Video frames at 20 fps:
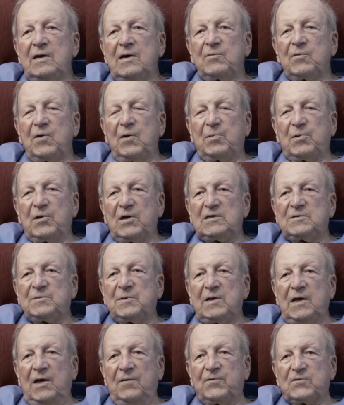a
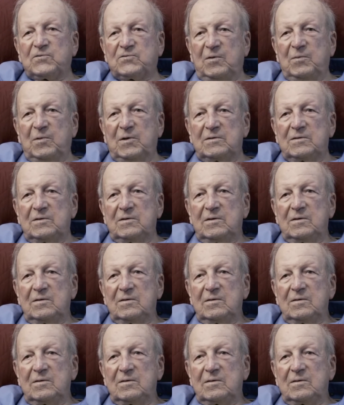replacement infantryman,
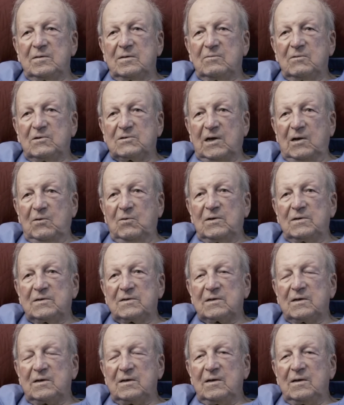which I was.